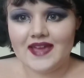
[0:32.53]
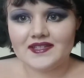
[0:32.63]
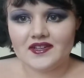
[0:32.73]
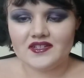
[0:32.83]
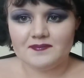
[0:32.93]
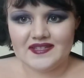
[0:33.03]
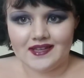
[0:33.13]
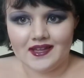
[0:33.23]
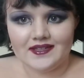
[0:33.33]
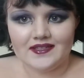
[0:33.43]
one's going to be
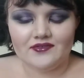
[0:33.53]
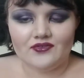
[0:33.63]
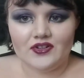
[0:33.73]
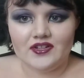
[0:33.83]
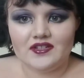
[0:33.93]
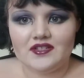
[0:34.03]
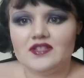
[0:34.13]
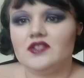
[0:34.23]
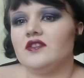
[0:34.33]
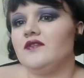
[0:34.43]
slightly different.
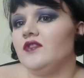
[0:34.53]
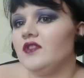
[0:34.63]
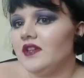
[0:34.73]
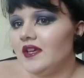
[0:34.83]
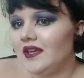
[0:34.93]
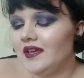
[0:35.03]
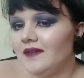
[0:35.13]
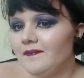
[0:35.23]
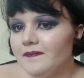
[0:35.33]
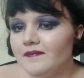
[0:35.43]
Sorry if you can
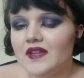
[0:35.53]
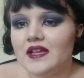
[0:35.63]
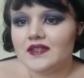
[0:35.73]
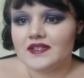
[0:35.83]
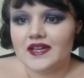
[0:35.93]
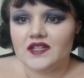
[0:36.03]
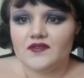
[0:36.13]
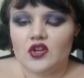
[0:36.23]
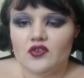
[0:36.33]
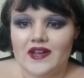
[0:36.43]
hear the sound of
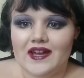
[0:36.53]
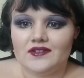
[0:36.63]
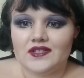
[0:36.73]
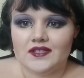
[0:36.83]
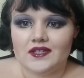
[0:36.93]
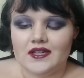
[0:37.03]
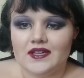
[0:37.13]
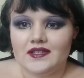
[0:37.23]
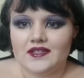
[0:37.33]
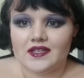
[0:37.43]
a lorry
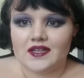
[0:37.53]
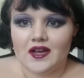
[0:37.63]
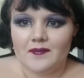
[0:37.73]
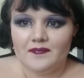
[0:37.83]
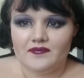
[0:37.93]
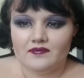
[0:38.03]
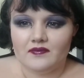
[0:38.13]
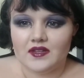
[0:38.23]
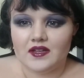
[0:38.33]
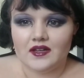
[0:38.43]
outside. Um,
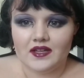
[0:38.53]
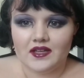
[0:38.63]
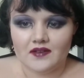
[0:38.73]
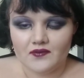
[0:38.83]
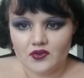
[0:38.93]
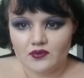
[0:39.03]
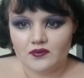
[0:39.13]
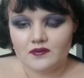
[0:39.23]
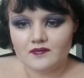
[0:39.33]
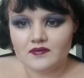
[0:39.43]
I live
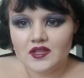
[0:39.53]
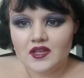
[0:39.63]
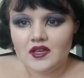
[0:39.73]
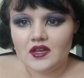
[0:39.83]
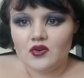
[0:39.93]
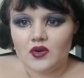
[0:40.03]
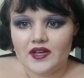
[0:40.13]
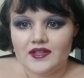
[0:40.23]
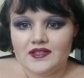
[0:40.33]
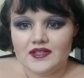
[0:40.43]
on
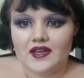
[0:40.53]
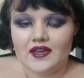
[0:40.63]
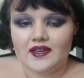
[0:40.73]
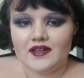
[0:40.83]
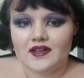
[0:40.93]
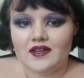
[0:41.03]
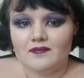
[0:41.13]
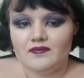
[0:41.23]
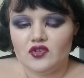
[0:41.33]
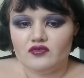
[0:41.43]
quite a,
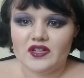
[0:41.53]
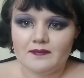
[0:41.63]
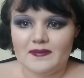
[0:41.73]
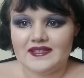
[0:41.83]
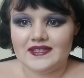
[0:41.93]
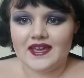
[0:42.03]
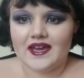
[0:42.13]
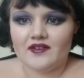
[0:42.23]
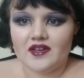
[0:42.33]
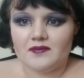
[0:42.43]
um, not really a busy
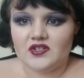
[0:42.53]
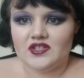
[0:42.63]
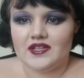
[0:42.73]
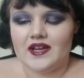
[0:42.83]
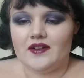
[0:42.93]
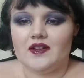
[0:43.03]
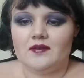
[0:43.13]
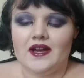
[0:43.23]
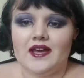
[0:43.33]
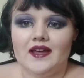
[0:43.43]
area, but just an area
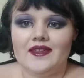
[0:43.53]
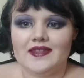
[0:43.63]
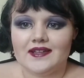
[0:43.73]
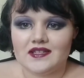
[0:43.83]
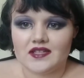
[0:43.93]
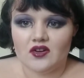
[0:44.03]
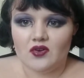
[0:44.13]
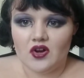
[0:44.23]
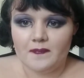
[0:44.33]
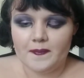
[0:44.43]
where things go
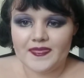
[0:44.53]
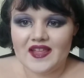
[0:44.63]
on.